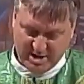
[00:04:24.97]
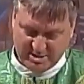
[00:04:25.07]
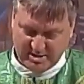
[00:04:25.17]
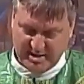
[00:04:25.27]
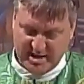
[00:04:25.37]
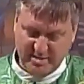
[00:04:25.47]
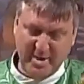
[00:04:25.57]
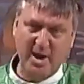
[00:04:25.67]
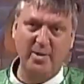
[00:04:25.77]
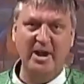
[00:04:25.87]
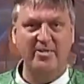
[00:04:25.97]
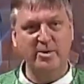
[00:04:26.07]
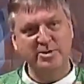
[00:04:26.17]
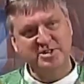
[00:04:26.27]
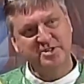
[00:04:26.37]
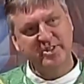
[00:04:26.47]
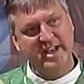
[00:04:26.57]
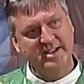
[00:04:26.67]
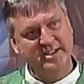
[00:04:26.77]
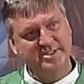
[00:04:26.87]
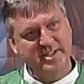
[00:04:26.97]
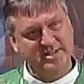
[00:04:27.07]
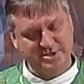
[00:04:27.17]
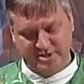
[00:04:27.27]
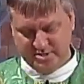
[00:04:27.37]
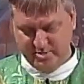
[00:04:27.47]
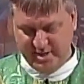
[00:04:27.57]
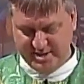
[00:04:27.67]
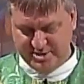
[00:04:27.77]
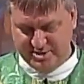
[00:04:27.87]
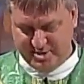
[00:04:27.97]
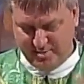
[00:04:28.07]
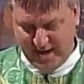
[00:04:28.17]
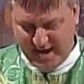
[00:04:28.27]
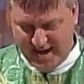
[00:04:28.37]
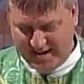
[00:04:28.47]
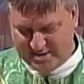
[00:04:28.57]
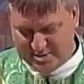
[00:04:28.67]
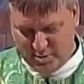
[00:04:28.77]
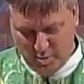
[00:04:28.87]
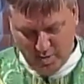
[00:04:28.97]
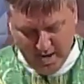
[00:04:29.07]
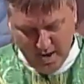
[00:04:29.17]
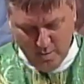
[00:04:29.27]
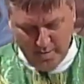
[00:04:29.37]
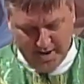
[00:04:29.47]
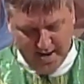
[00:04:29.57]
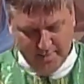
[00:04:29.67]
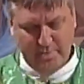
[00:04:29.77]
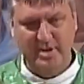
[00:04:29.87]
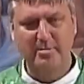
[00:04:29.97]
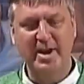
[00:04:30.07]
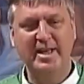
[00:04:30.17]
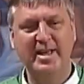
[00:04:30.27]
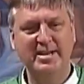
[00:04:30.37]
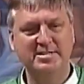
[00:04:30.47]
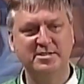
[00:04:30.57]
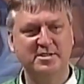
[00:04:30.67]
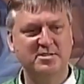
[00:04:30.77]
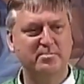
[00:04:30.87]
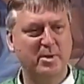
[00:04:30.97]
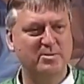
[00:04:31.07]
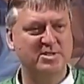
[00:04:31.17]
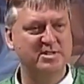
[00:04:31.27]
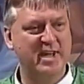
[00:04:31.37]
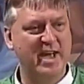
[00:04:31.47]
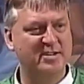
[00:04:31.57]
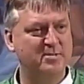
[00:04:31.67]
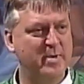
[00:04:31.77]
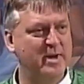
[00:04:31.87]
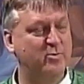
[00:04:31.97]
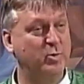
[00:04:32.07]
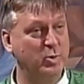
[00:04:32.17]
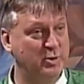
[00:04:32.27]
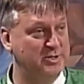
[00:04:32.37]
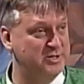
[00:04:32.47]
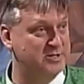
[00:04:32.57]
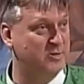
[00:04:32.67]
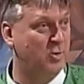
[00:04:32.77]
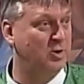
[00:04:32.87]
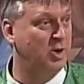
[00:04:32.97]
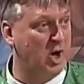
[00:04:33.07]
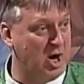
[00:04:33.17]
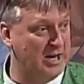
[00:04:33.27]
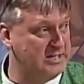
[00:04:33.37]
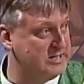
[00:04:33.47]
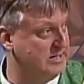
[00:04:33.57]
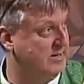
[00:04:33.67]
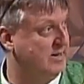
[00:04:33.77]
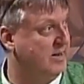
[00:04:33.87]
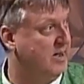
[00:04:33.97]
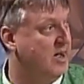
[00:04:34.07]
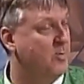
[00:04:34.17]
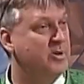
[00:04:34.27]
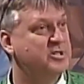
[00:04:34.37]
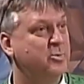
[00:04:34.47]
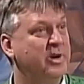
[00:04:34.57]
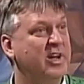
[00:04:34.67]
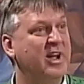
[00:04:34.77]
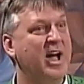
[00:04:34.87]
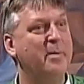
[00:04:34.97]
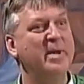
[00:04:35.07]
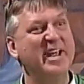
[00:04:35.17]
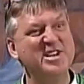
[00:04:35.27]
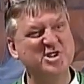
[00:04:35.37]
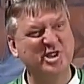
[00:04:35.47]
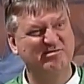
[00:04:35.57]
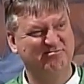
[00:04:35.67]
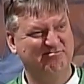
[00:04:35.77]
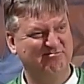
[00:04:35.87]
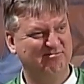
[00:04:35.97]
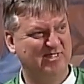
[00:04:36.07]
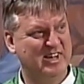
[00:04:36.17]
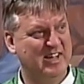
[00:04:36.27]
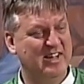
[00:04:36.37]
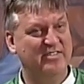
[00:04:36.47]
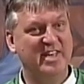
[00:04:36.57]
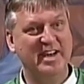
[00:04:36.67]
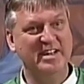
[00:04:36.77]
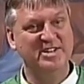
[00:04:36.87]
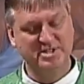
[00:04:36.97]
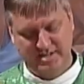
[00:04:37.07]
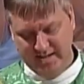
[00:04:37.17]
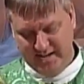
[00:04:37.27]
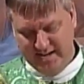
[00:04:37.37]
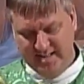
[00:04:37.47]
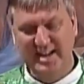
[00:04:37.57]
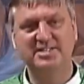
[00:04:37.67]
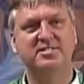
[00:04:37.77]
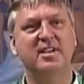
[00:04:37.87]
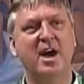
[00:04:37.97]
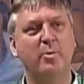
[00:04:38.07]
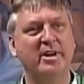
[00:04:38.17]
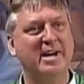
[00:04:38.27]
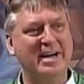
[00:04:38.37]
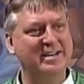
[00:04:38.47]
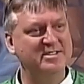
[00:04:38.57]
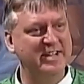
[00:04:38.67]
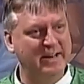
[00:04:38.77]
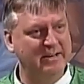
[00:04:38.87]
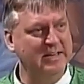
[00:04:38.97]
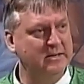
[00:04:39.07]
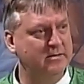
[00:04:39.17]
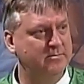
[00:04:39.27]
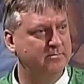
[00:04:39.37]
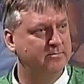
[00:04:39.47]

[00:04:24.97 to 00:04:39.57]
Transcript: to lead him out, there was still that contentious relationship. And so what happened in many cases is Moses had to make rules or laws which were an accommodation. That is, that it's not what God intended,